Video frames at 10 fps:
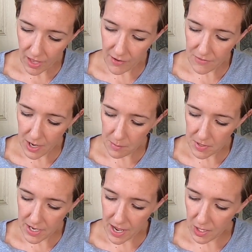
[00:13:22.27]
I have not
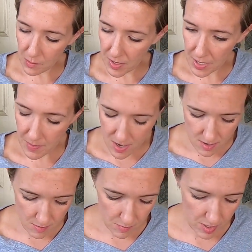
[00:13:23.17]
been to Alabama,
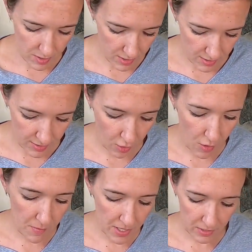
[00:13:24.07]
but it's
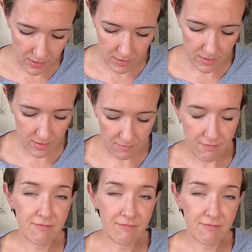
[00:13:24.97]
on my list.